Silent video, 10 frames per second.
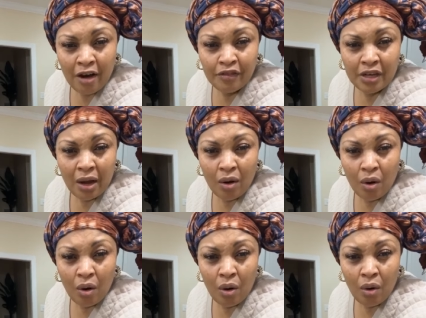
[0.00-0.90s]
After
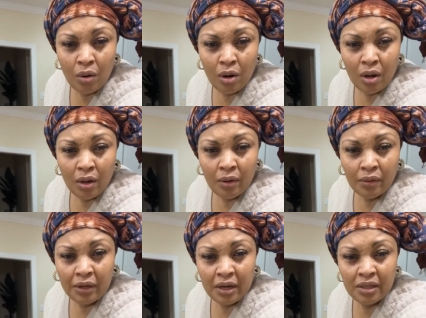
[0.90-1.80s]
all
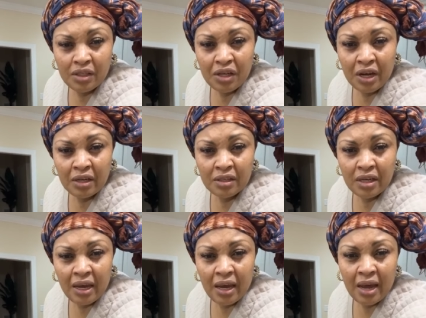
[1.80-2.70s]
these years,